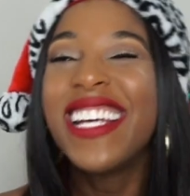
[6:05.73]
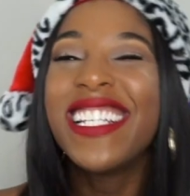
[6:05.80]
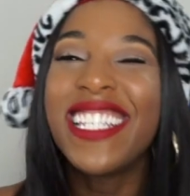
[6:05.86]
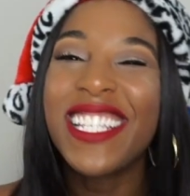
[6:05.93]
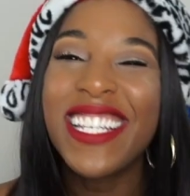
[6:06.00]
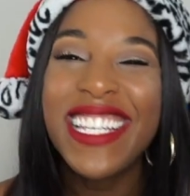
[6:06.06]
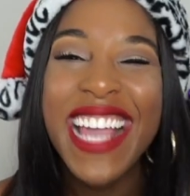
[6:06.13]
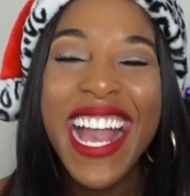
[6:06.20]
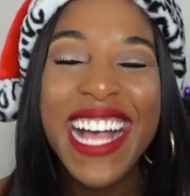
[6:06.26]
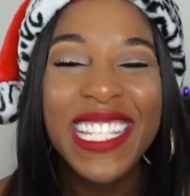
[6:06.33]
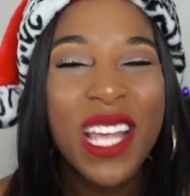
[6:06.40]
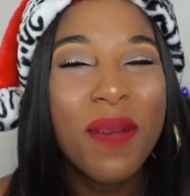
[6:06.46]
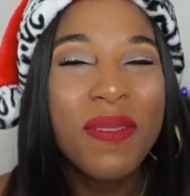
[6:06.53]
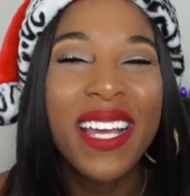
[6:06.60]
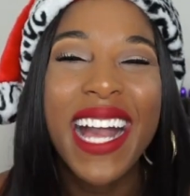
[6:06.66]
So
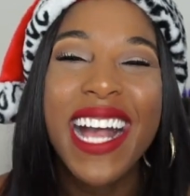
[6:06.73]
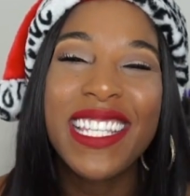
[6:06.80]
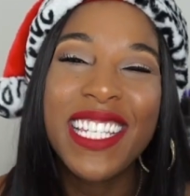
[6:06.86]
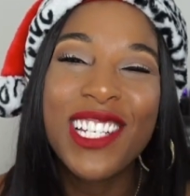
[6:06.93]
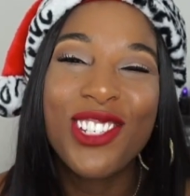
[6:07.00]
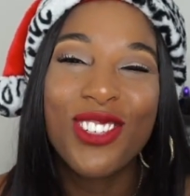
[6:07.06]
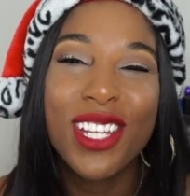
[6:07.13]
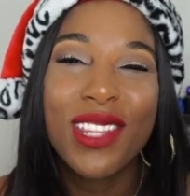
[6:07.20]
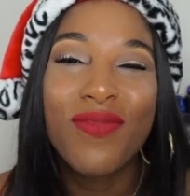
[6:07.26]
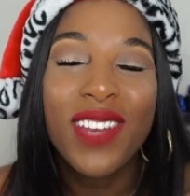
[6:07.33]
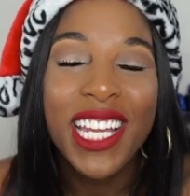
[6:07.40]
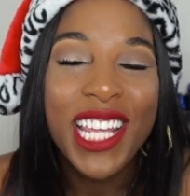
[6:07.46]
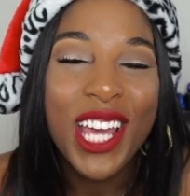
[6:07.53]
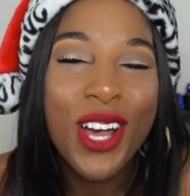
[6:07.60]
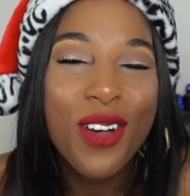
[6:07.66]
yes, hope you guys enjoyed the
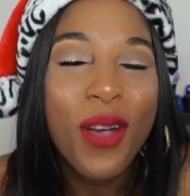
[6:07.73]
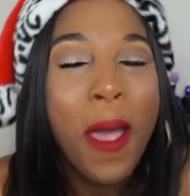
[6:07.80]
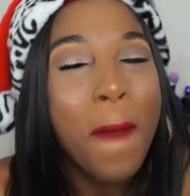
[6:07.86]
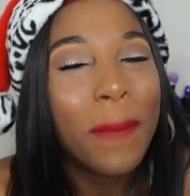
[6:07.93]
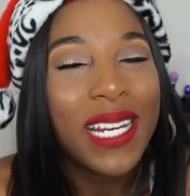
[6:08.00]
video.